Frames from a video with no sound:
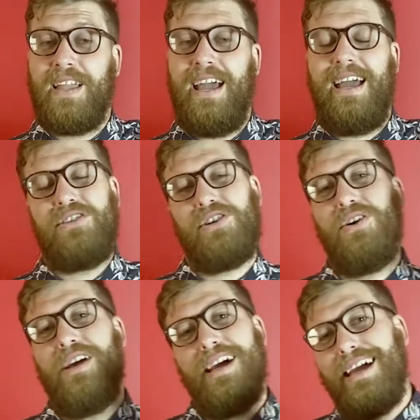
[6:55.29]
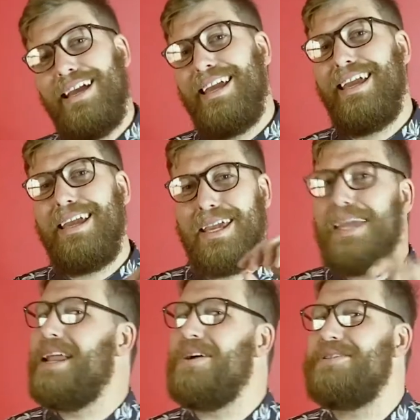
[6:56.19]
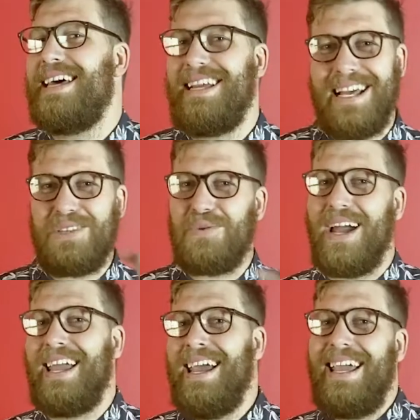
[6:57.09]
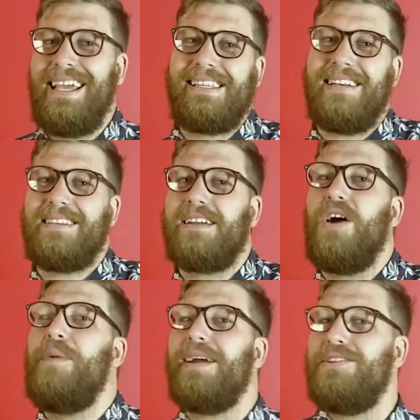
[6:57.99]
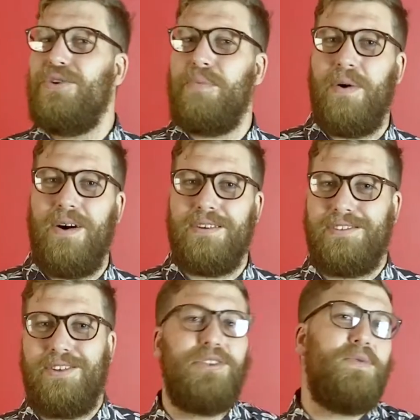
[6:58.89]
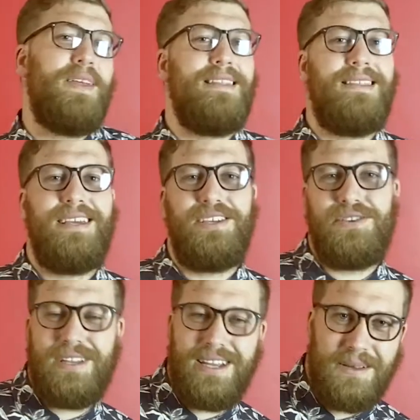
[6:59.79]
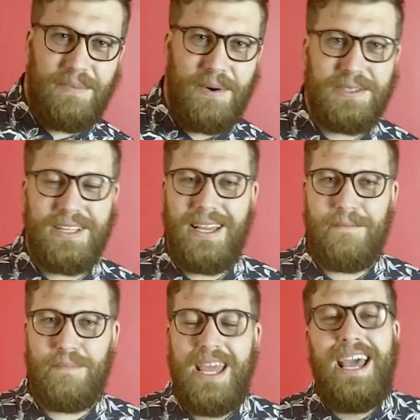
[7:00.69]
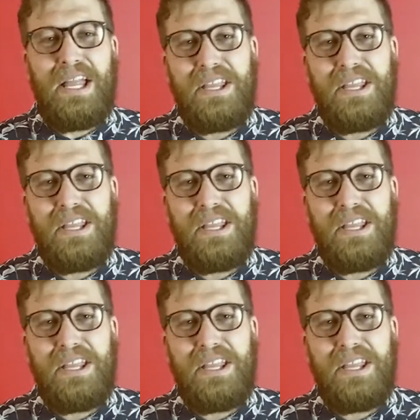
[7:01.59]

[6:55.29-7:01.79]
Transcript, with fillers: And so he, he knows that, and that's why he tells us go back to your past. Start doing the things you did in the past again. And